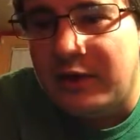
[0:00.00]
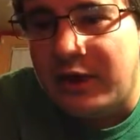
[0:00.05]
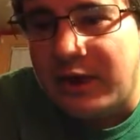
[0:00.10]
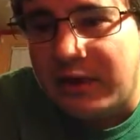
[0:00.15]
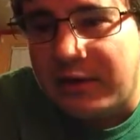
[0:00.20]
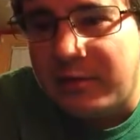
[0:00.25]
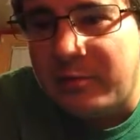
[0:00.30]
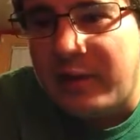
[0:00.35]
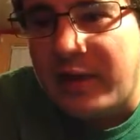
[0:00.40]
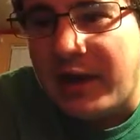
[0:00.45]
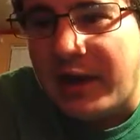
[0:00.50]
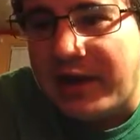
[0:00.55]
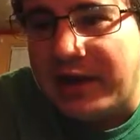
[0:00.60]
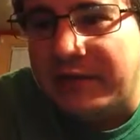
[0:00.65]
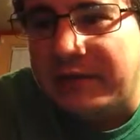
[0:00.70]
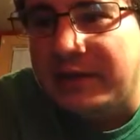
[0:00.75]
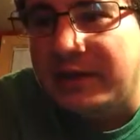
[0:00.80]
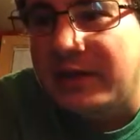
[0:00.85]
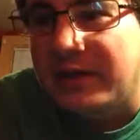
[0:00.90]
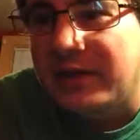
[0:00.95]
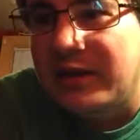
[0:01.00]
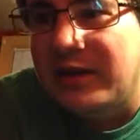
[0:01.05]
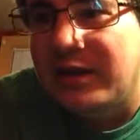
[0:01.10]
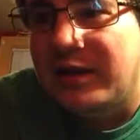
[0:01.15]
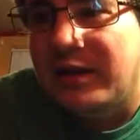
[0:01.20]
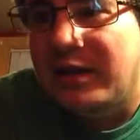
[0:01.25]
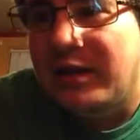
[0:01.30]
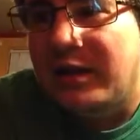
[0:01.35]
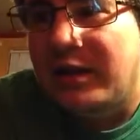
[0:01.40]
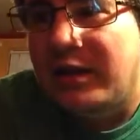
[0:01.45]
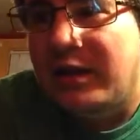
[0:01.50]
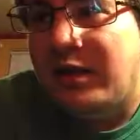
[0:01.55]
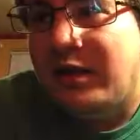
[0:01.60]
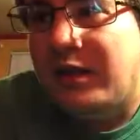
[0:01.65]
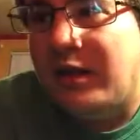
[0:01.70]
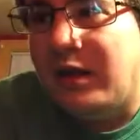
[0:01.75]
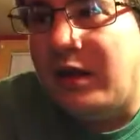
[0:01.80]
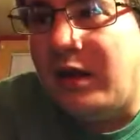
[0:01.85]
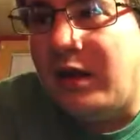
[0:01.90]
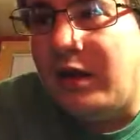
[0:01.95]
he is passed.
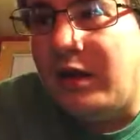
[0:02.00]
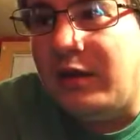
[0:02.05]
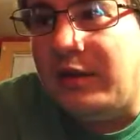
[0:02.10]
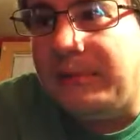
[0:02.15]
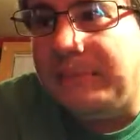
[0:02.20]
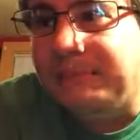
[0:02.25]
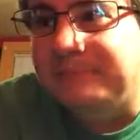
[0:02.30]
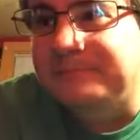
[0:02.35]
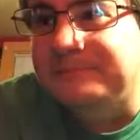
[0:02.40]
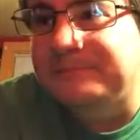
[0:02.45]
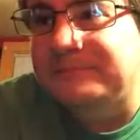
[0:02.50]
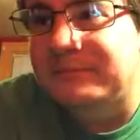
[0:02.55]
Um,